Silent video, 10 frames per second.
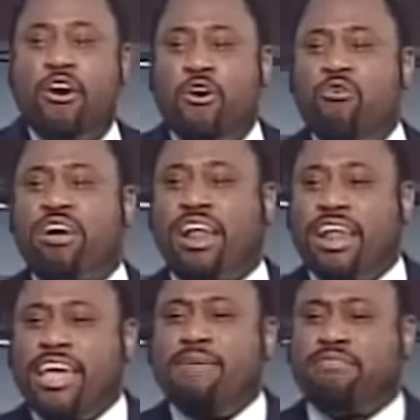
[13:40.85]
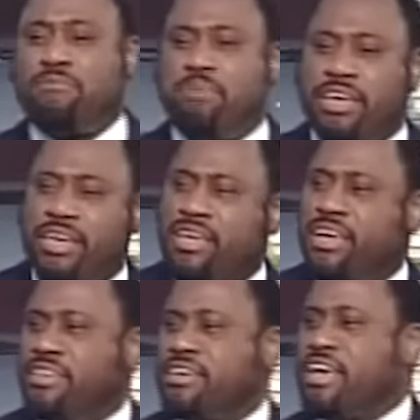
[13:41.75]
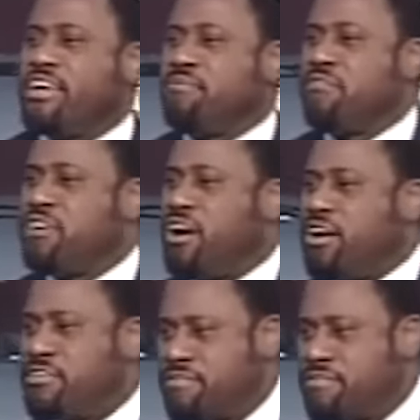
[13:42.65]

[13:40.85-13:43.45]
who claim to be in the kingdom of God.